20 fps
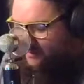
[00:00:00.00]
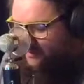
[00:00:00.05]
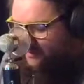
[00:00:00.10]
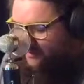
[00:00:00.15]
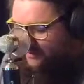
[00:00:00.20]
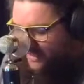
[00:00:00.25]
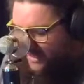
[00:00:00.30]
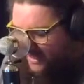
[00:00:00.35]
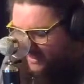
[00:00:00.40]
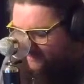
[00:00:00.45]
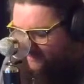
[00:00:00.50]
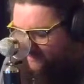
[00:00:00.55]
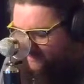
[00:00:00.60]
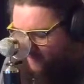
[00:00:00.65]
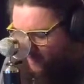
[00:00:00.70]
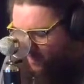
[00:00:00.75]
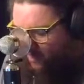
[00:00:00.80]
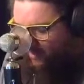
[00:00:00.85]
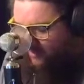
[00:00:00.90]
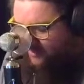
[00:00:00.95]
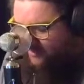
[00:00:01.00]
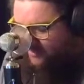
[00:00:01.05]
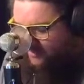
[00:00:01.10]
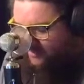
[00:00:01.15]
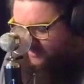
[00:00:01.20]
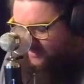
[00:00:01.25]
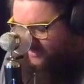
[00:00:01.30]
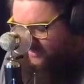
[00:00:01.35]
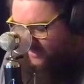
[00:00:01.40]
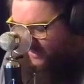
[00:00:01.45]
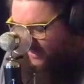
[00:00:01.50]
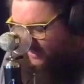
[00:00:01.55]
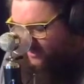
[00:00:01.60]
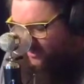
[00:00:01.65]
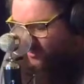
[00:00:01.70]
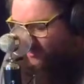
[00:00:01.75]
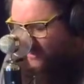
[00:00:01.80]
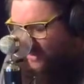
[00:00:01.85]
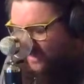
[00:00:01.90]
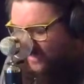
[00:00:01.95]
that force that
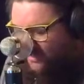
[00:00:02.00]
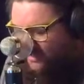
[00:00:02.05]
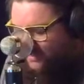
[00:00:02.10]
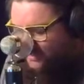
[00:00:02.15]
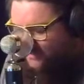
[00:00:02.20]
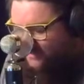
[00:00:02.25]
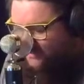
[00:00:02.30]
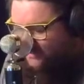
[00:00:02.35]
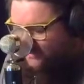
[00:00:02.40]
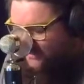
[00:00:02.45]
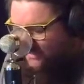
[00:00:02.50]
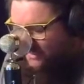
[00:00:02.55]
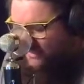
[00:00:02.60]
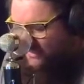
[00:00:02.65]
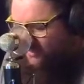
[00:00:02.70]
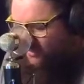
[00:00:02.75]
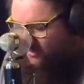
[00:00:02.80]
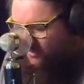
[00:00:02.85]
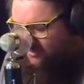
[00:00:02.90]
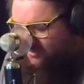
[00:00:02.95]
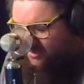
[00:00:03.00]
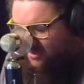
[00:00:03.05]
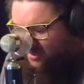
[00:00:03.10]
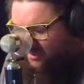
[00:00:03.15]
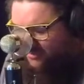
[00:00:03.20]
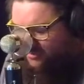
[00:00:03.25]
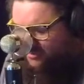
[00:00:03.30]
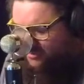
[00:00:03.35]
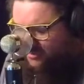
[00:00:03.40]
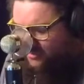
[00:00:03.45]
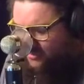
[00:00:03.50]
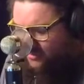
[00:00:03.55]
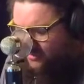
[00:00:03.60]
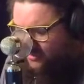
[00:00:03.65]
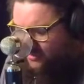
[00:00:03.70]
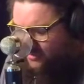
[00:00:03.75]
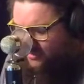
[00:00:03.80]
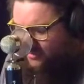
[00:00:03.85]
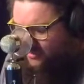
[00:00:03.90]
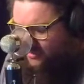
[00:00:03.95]
nobody can see or touch,
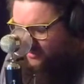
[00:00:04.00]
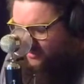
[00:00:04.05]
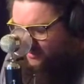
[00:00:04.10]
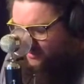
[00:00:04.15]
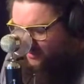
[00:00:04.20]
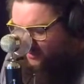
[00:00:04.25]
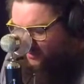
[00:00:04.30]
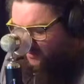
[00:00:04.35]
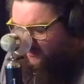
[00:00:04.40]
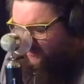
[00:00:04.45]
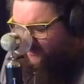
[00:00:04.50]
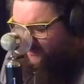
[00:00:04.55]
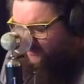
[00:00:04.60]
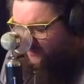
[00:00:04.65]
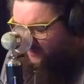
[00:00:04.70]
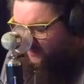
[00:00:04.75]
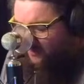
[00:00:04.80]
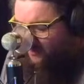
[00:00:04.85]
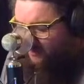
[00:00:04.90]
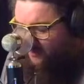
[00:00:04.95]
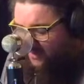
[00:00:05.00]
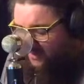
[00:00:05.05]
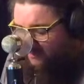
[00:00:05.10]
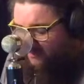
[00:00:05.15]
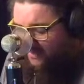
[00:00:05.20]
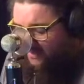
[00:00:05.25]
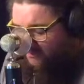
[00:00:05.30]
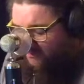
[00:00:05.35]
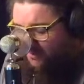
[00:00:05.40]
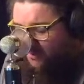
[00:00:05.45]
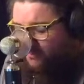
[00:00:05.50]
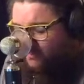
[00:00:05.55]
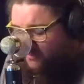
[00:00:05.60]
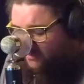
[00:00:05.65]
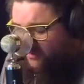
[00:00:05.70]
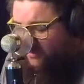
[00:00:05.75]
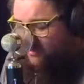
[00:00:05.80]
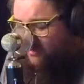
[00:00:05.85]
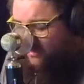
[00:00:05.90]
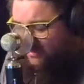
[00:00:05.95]
but
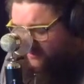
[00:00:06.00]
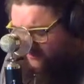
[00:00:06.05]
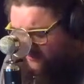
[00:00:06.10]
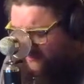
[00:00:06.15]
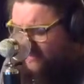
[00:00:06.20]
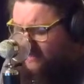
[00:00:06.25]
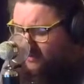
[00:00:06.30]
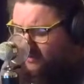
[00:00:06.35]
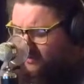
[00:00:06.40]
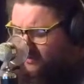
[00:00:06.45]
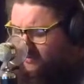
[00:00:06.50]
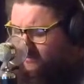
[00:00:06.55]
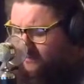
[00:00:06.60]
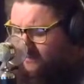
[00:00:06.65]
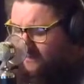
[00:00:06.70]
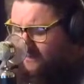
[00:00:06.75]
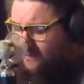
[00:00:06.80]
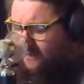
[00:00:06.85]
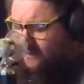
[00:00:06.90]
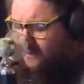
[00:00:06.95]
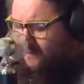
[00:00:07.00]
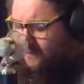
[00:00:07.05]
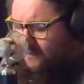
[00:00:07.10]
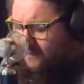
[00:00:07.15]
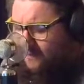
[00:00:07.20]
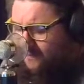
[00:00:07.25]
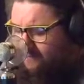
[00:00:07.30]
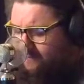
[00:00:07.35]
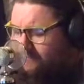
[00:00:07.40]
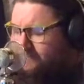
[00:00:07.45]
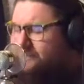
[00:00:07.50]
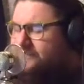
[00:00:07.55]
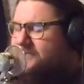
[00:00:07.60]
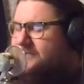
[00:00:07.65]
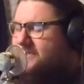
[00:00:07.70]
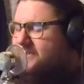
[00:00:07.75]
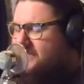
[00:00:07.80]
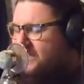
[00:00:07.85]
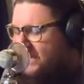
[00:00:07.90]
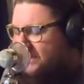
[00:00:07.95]
most certainly feel.
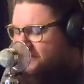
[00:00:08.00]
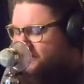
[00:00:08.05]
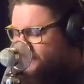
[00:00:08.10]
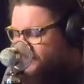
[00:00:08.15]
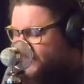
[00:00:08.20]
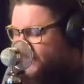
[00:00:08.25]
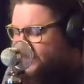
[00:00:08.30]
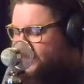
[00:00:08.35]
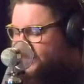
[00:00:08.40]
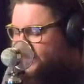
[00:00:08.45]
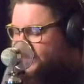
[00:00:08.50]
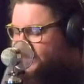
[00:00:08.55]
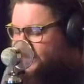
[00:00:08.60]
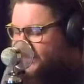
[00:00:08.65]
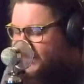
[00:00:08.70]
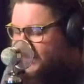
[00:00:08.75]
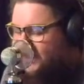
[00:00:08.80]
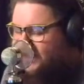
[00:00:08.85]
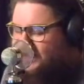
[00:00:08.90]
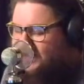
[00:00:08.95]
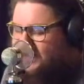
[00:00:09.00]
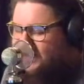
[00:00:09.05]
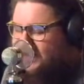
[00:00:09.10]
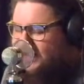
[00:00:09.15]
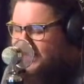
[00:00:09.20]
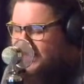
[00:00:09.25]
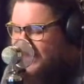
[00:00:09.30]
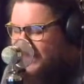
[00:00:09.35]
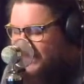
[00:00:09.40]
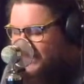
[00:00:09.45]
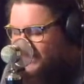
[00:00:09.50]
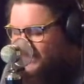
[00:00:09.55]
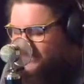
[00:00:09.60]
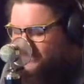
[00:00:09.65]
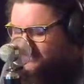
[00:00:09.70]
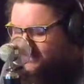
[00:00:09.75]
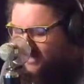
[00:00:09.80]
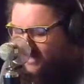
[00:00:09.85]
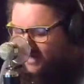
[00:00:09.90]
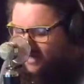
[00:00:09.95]
That feeling that an
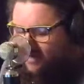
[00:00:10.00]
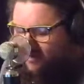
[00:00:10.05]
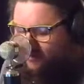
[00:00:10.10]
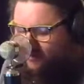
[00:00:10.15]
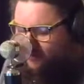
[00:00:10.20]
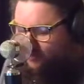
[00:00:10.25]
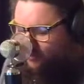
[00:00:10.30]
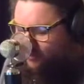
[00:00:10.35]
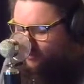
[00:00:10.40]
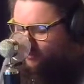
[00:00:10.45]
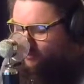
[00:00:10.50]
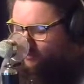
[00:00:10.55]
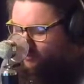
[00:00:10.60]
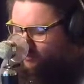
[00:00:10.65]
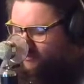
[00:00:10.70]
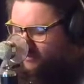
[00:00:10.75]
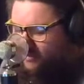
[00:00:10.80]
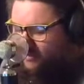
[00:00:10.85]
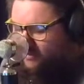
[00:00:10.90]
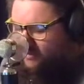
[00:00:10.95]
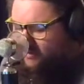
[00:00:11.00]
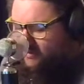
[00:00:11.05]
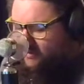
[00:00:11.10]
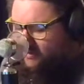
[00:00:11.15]
entire room,